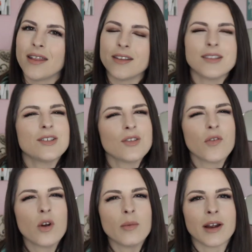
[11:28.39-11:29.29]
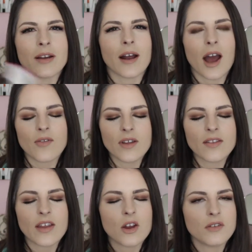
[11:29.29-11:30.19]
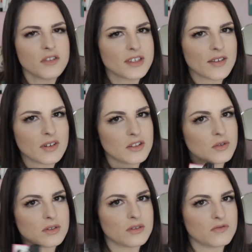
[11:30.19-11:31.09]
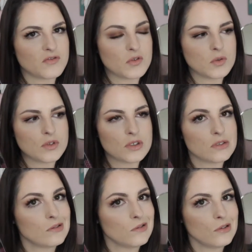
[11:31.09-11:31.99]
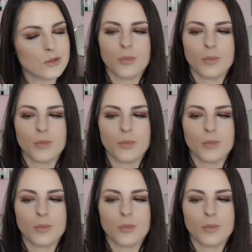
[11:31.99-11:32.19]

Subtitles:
this is Sephora brand. I feel like they could have just given it to us in full size,